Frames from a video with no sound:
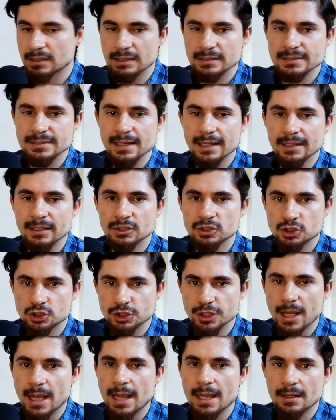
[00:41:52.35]
that's like a
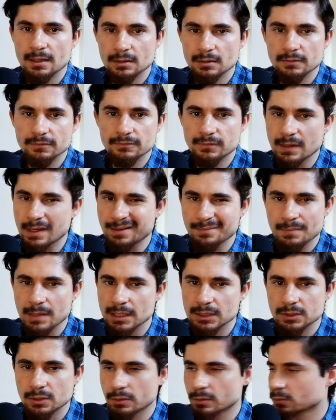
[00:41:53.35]
chain of like
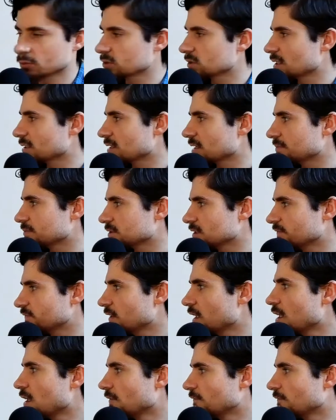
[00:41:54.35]
McDonald's, that type of stuff,